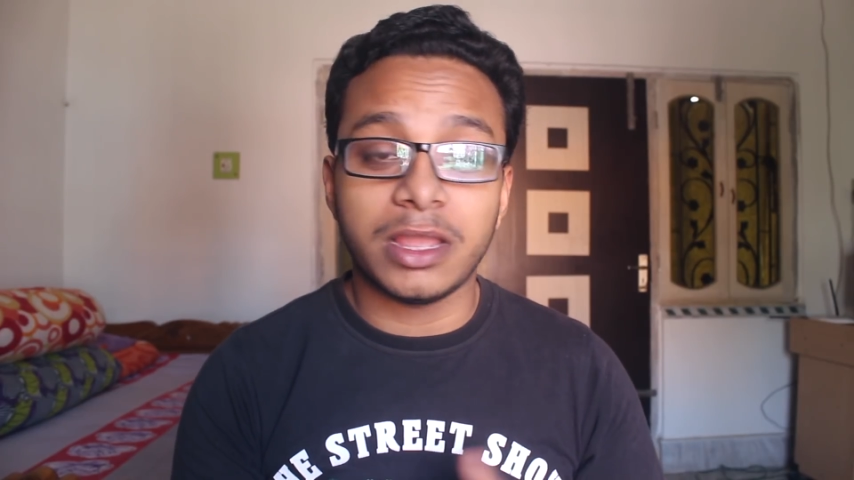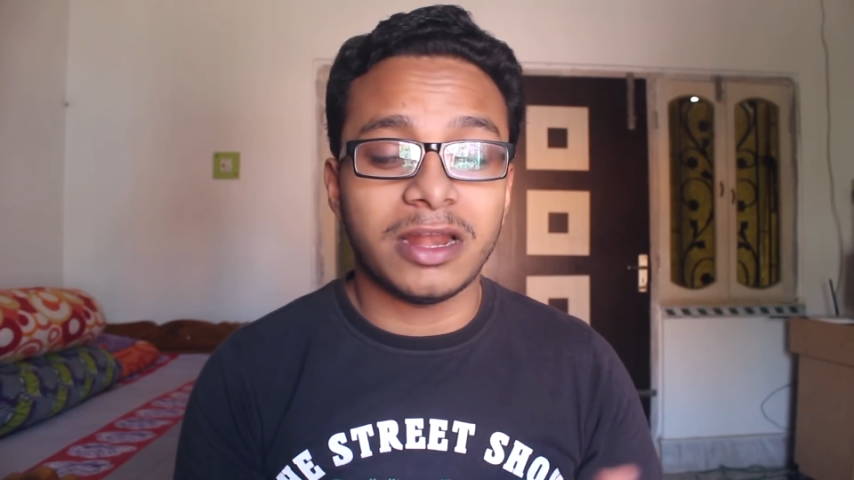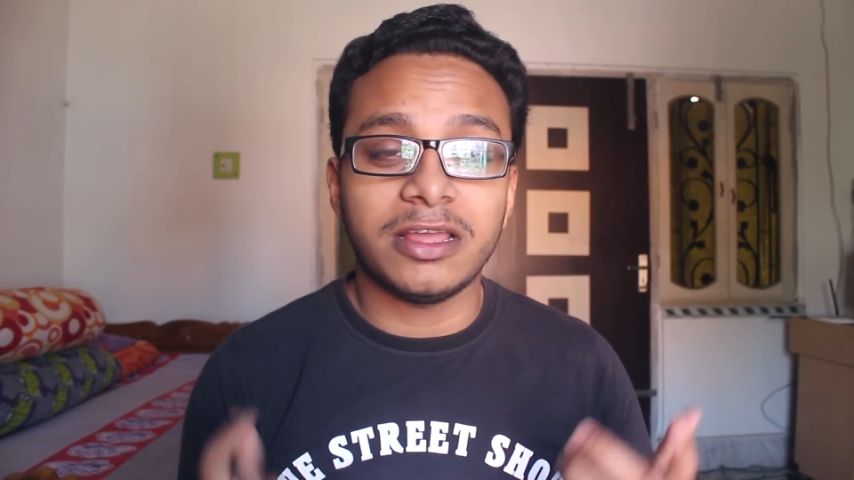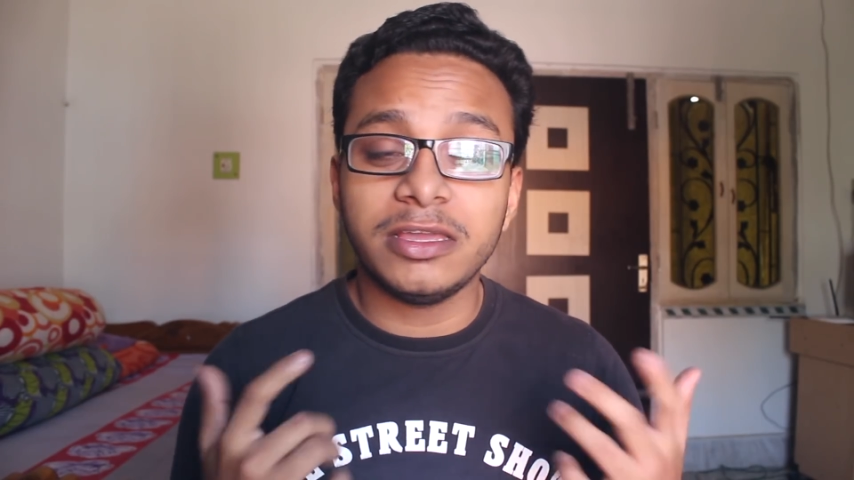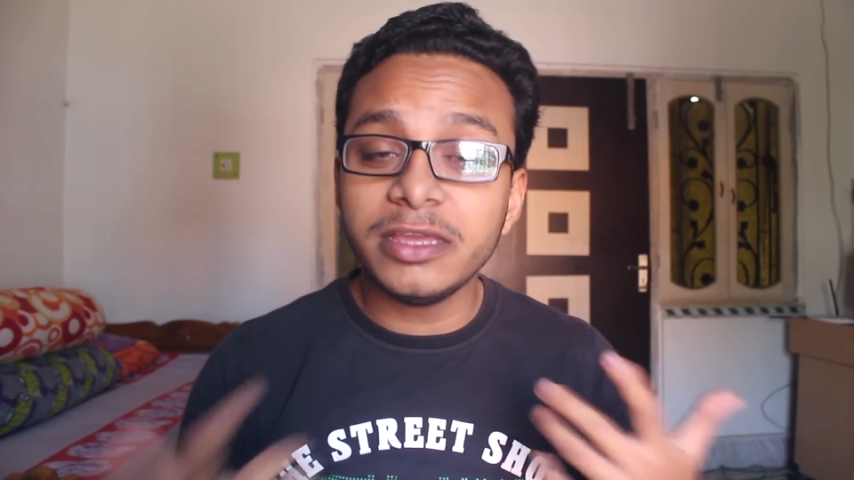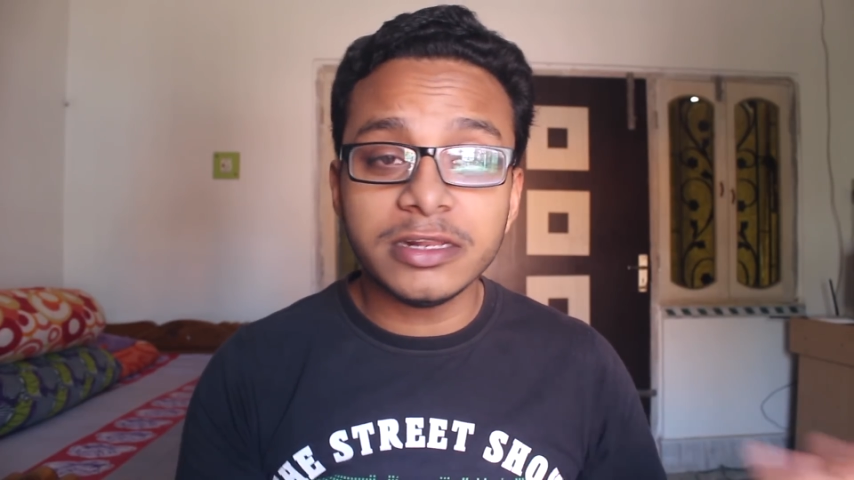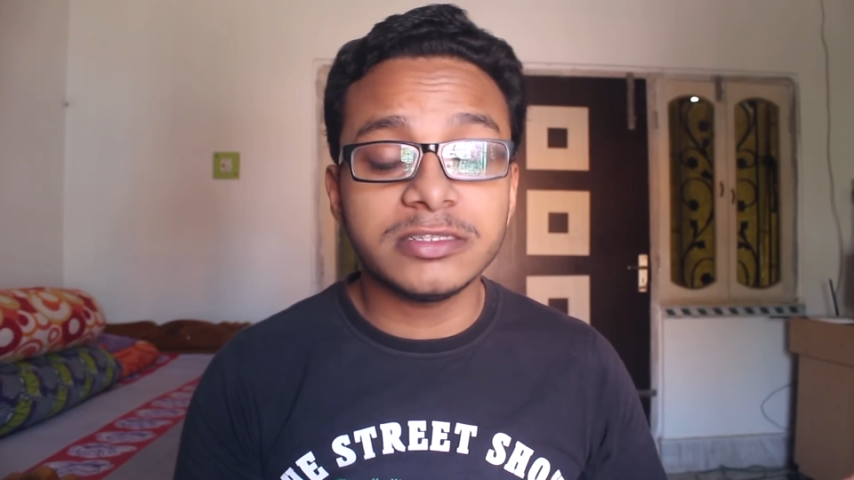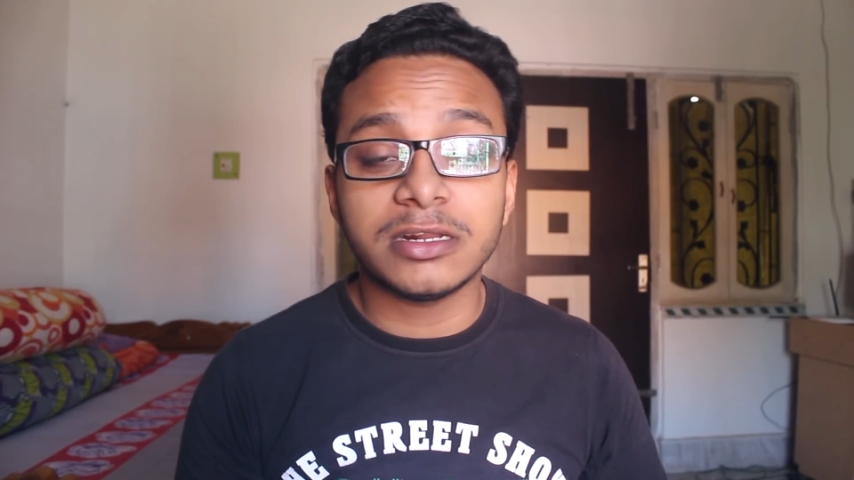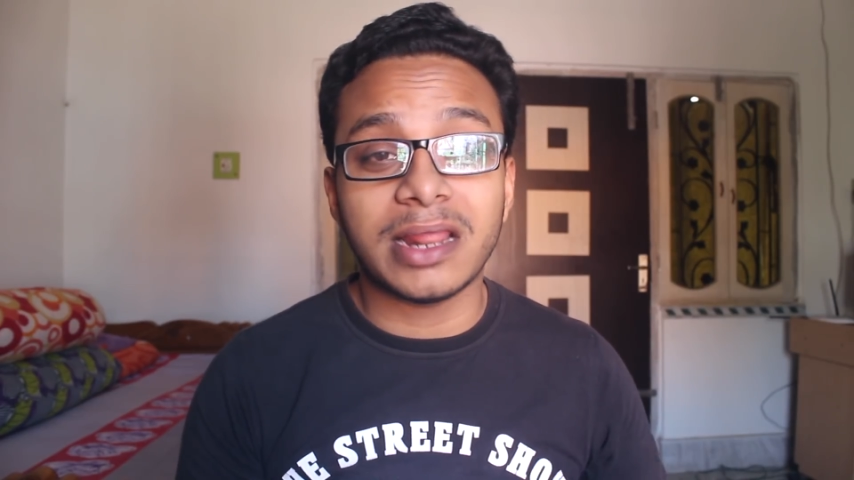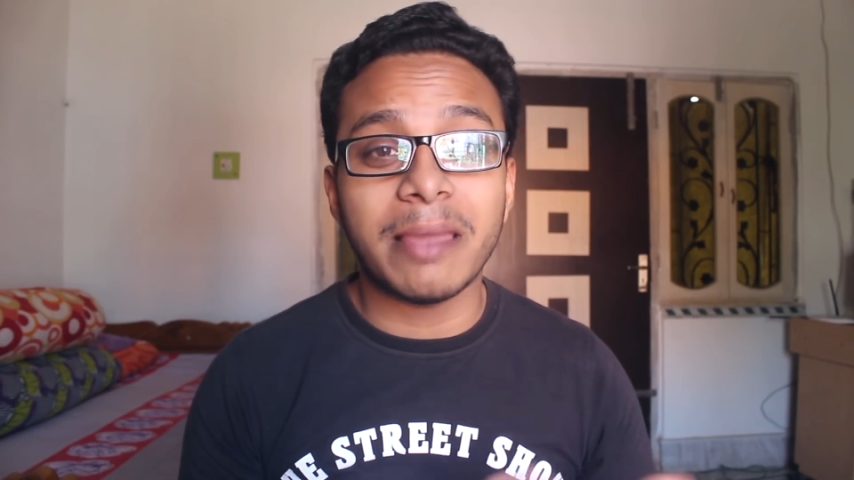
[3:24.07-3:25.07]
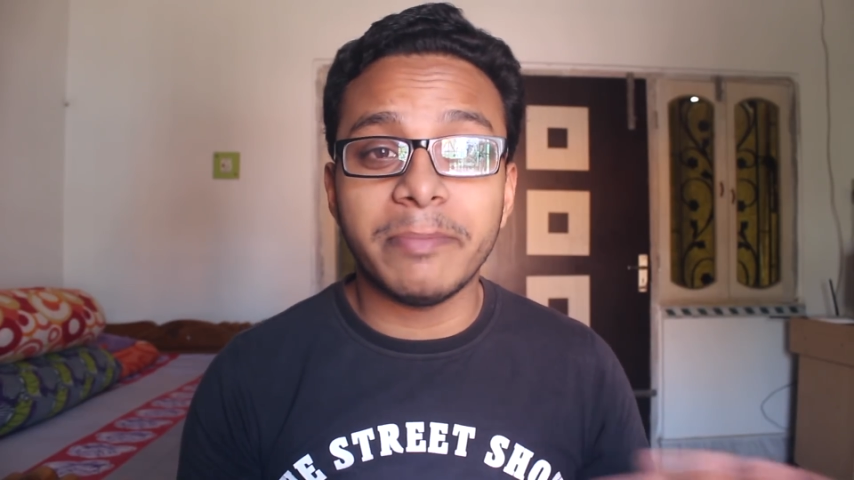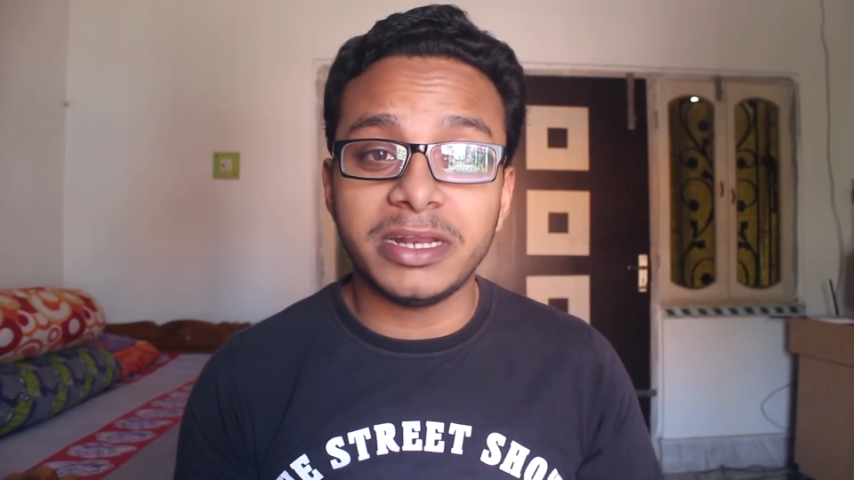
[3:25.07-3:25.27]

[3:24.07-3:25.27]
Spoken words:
And here is the RAM